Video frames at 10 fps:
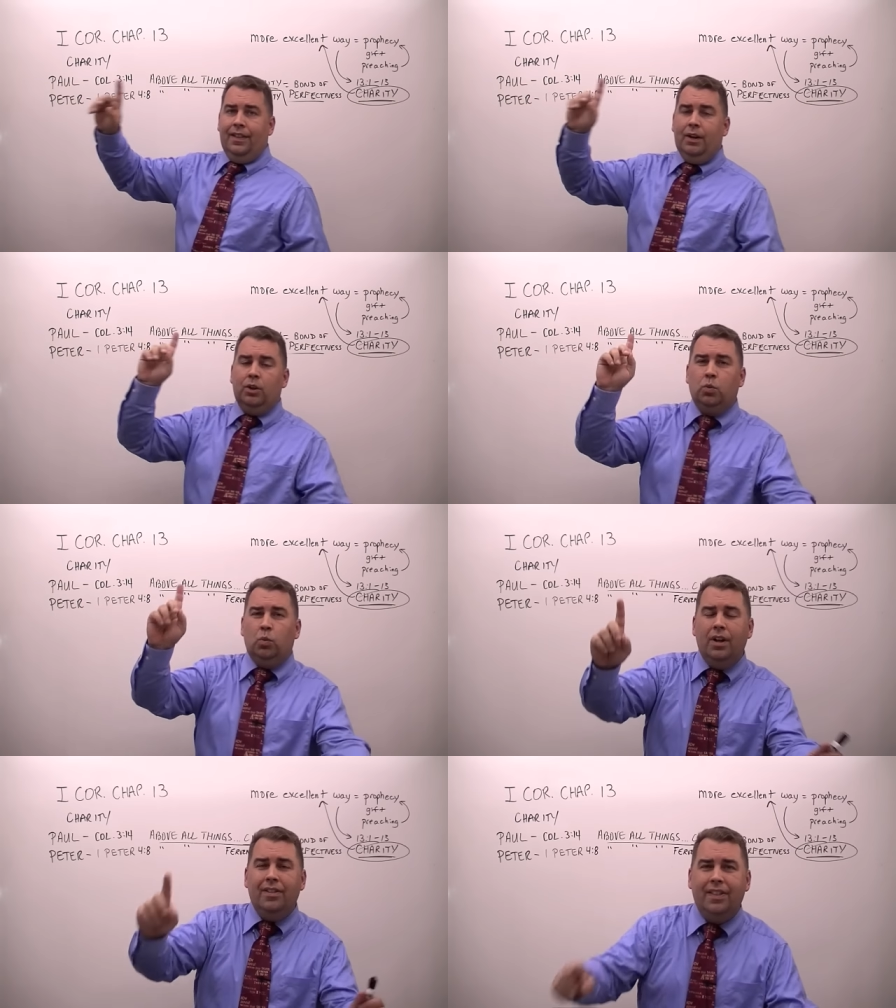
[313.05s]
there is
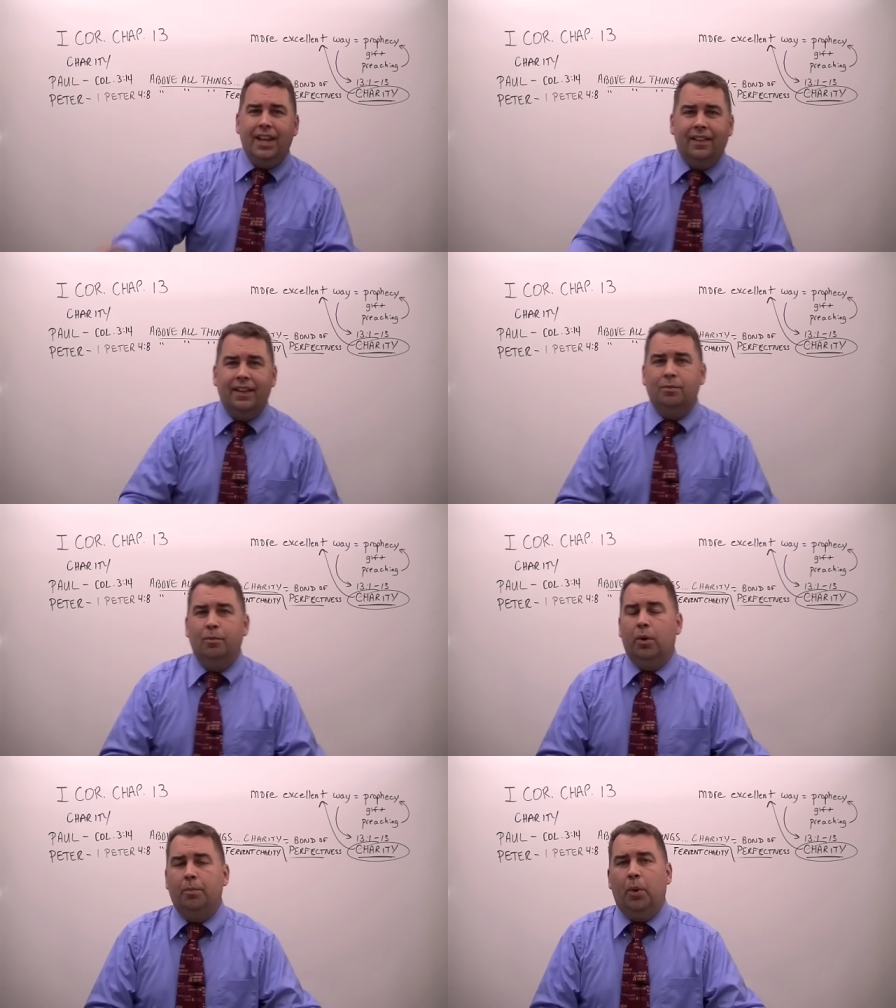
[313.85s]
one thing that's
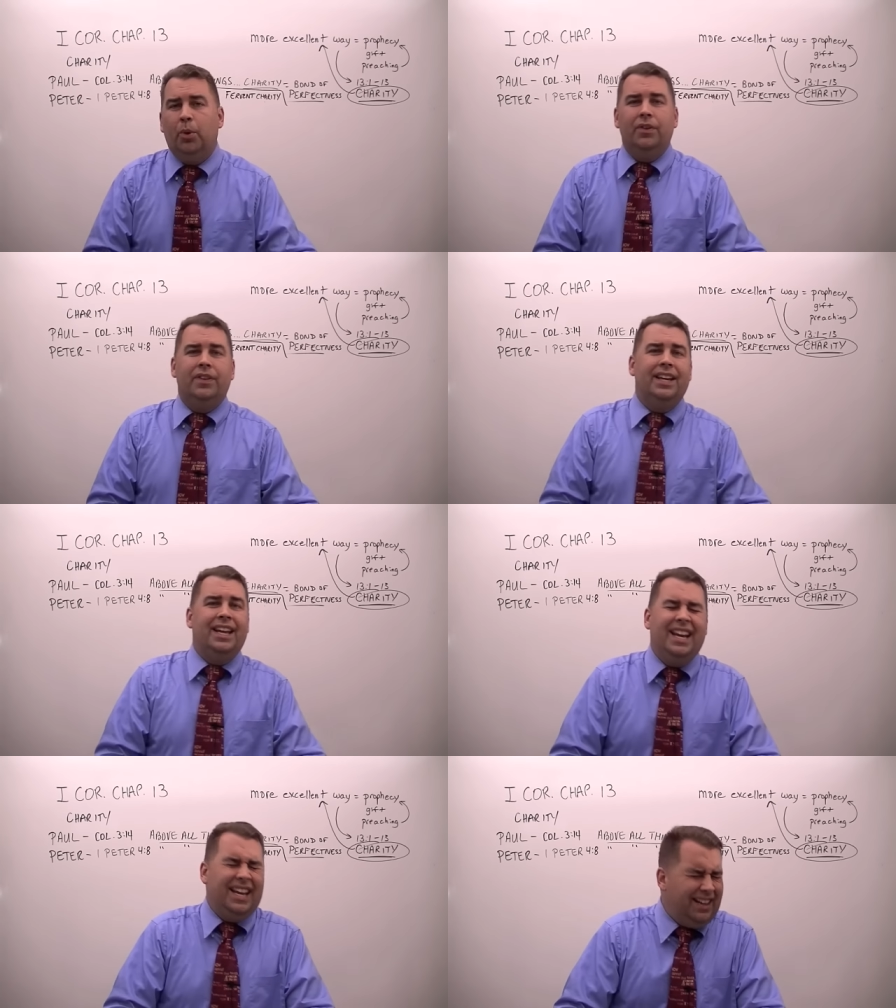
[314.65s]
more important
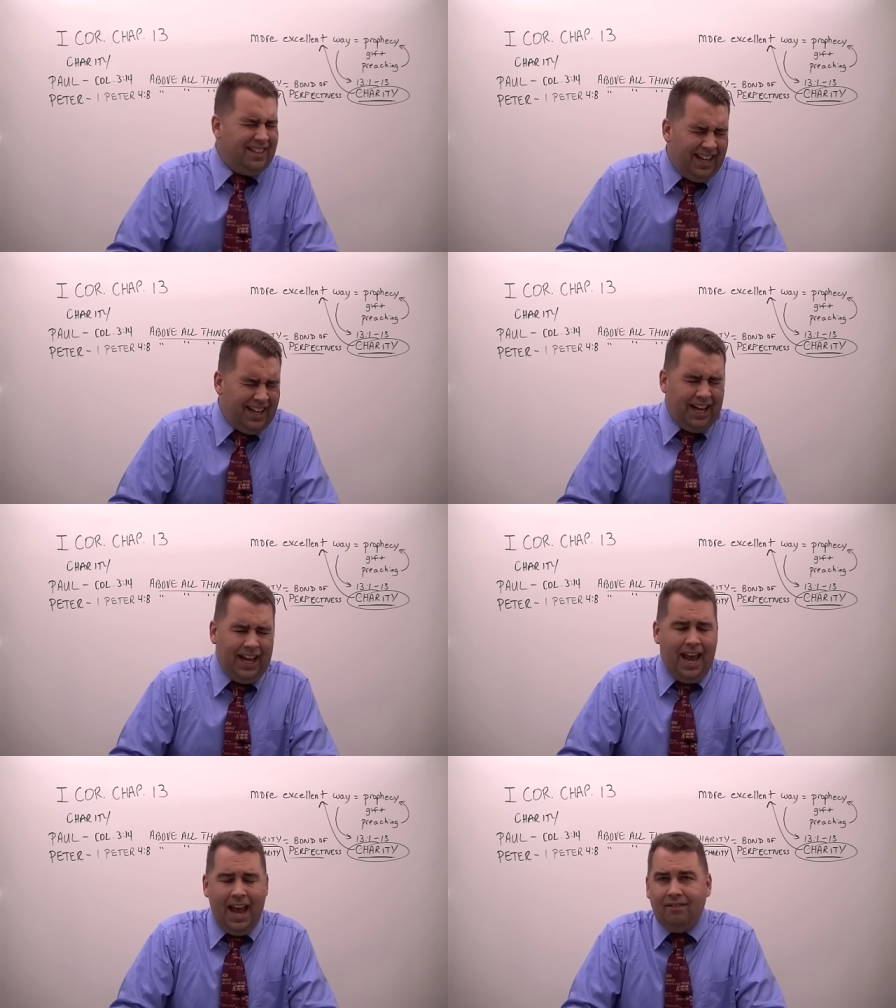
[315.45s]
than anything
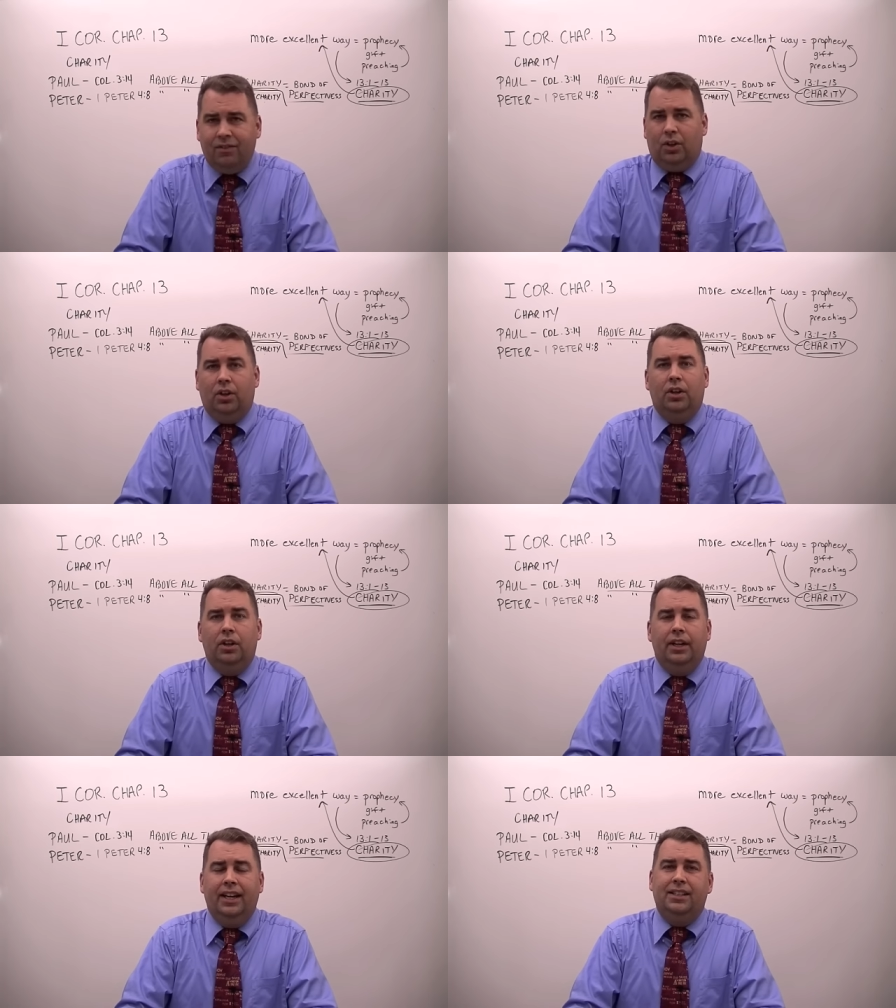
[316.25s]
ever.
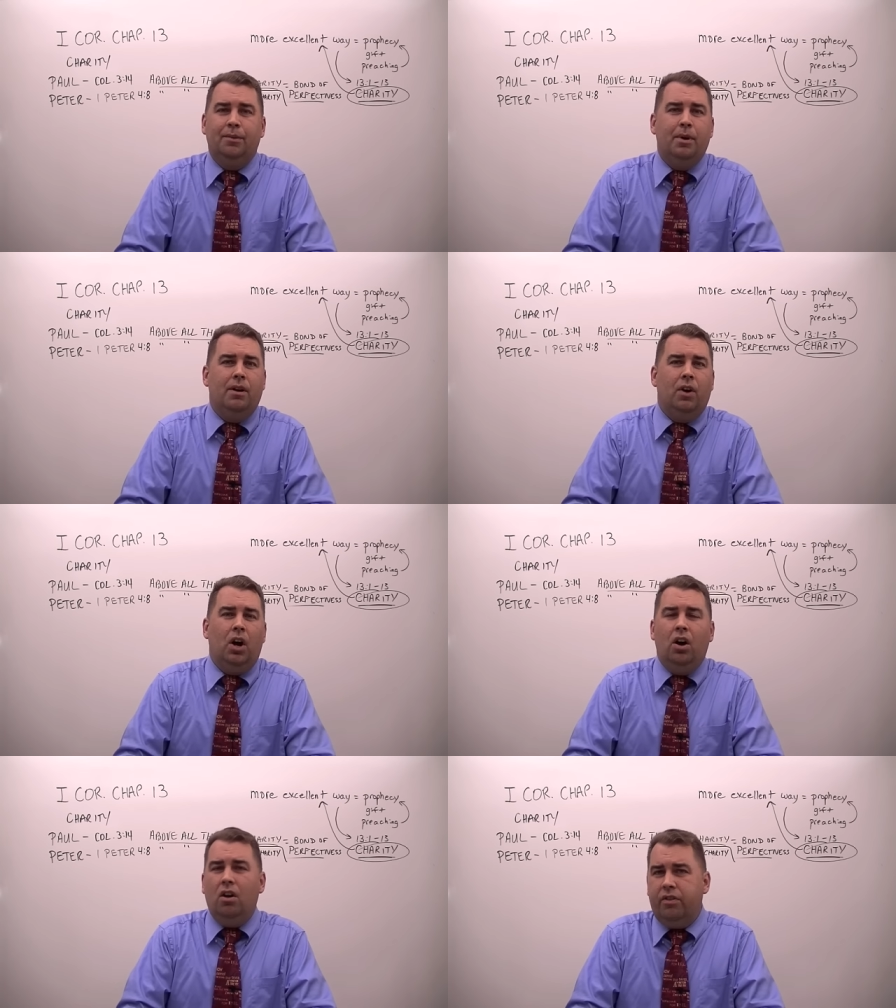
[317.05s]
It's above
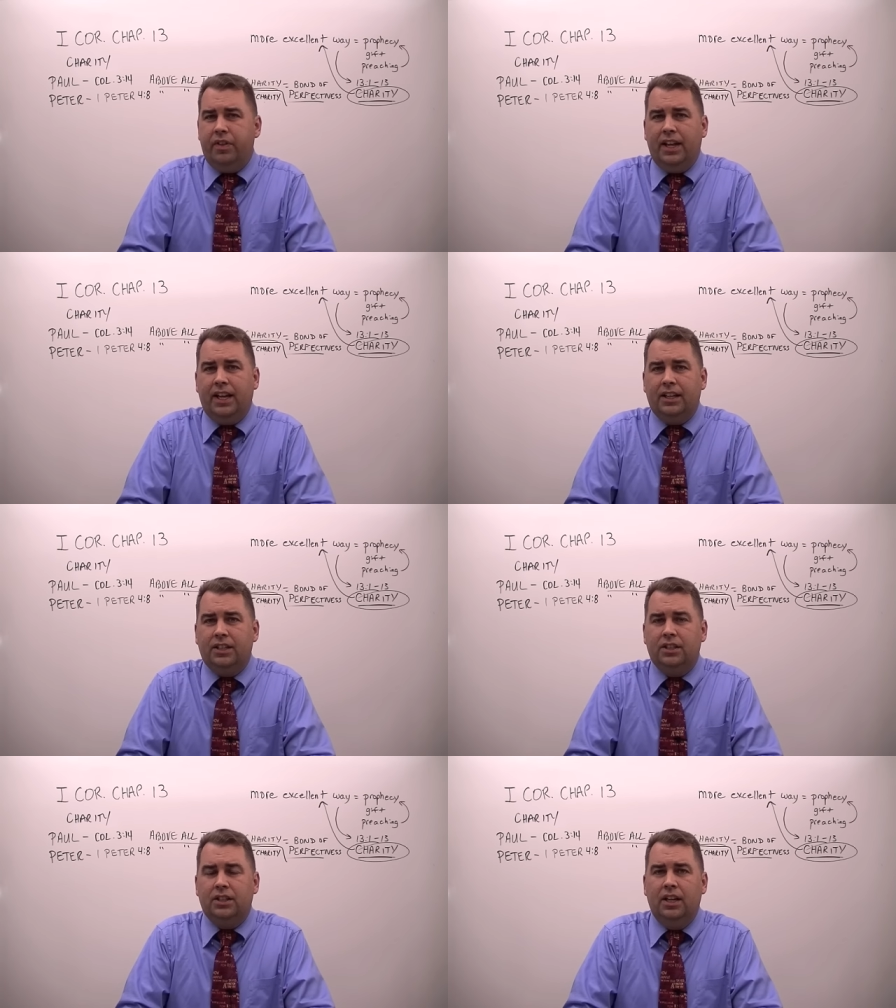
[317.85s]
all
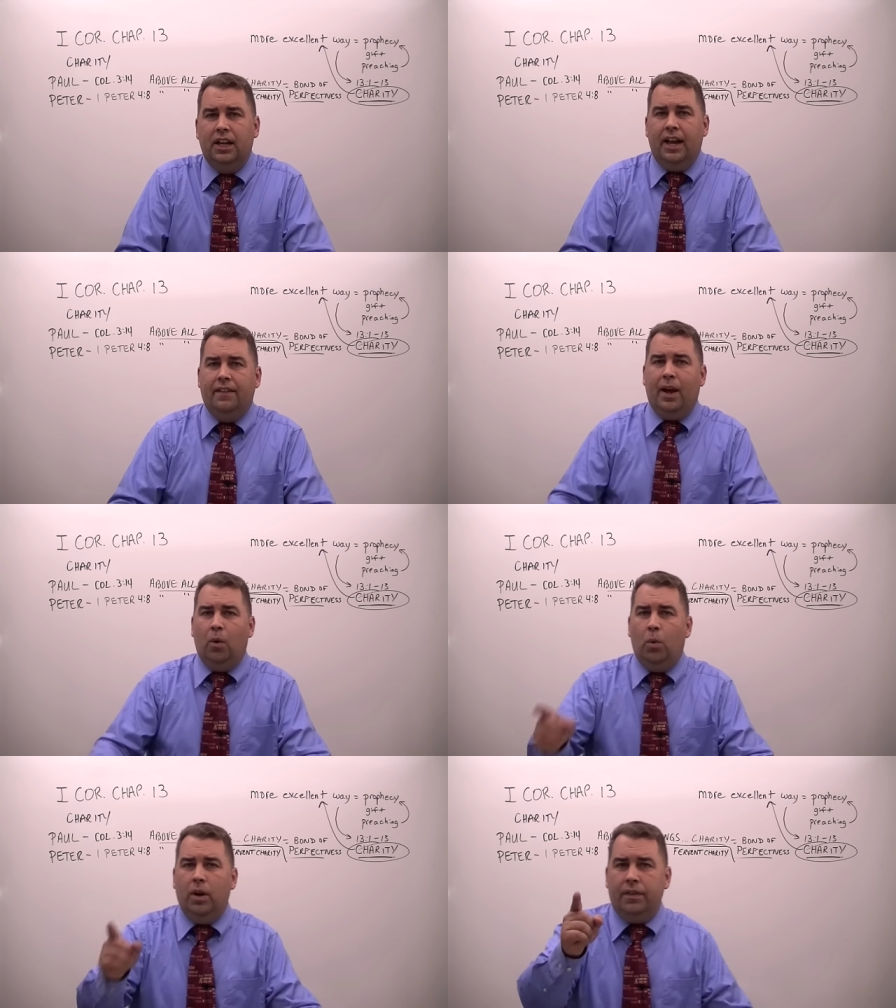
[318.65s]
things. And
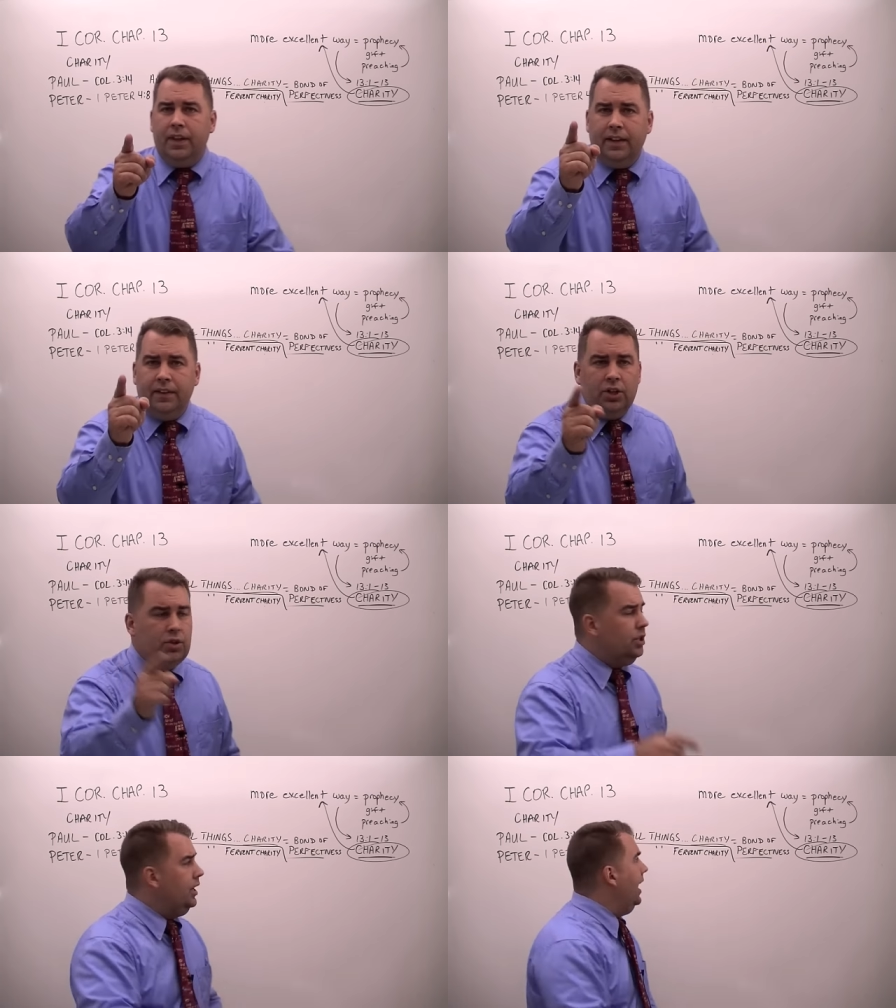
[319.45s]
that one thing that you should